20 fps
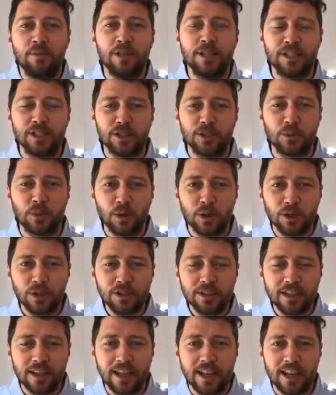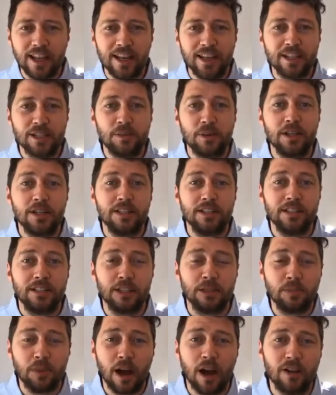business world, and especially as
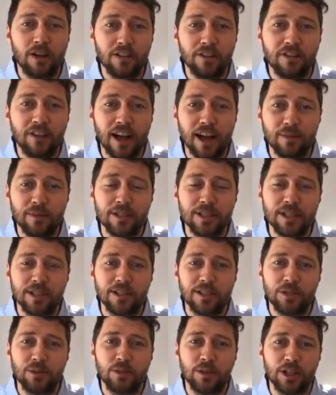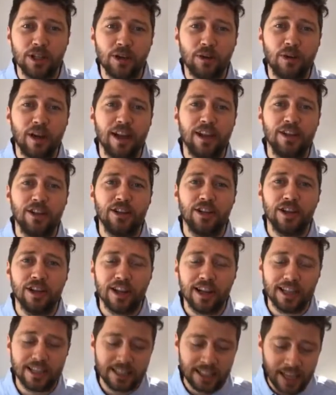aspiring farmers. I just reiterate, you
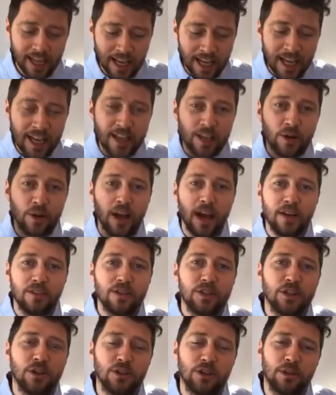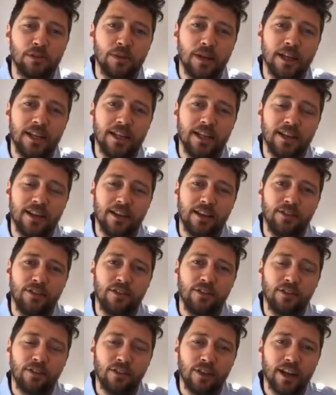guys, you have social media
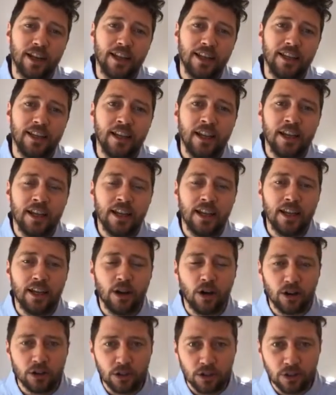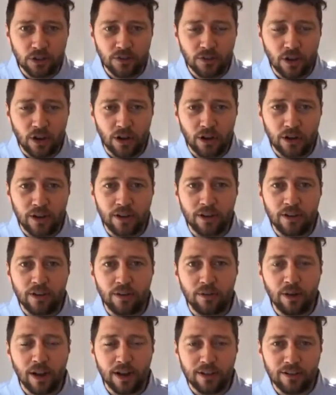for free on your phone
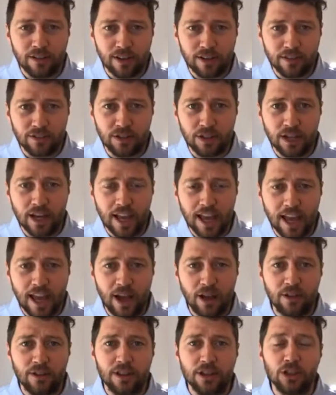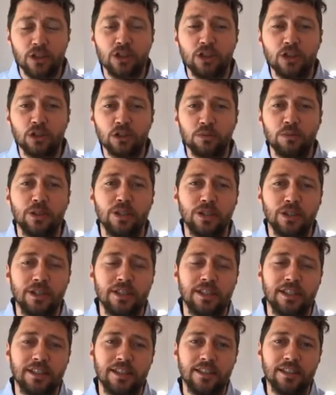right in front of you now that you should be
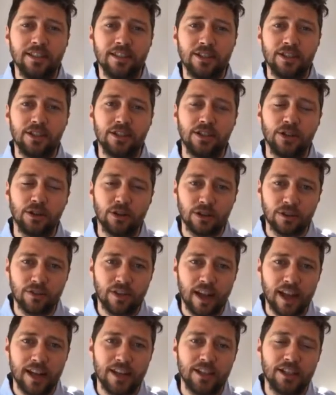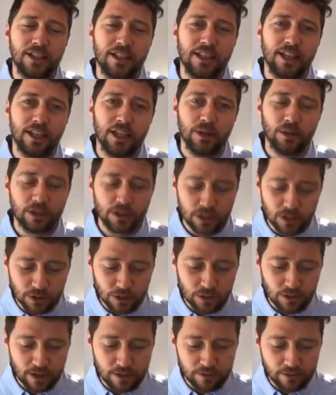using to your advantage to get you onto
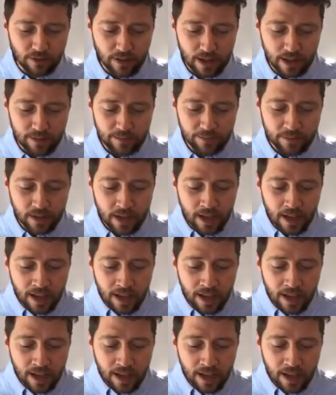your dream farm.